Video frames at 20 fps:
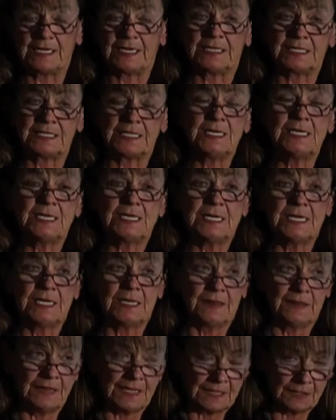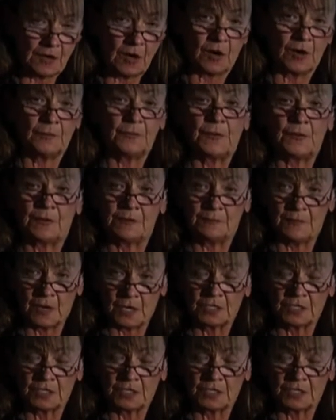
it. Then Harpo and